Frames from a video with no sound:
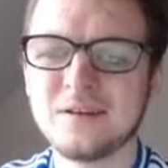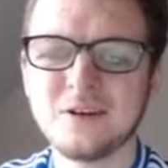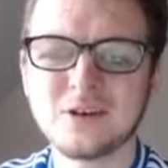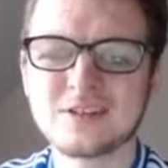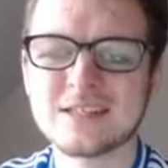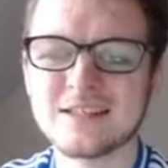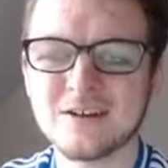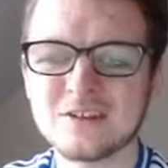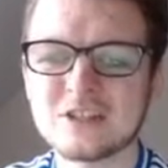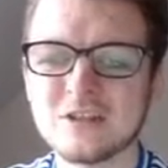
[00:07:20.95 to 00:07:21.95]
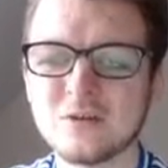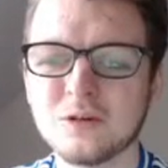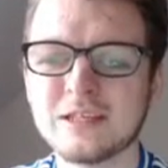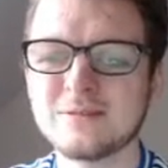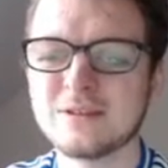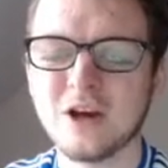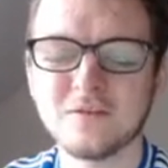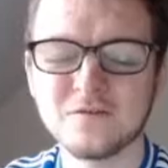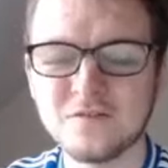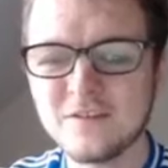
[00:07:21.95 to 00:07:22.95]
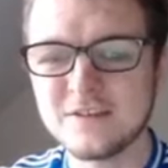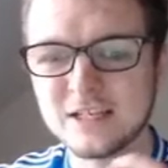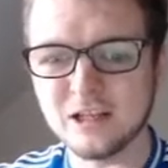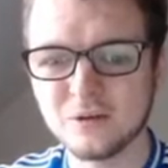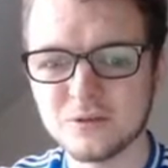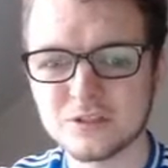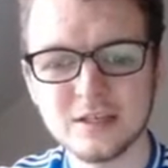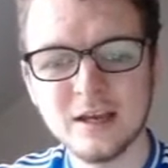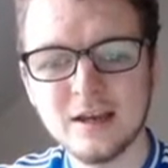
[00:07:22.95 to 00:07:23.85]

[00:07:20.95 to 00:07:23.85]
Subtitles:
Like I said, Hudson-Odoi cut very close.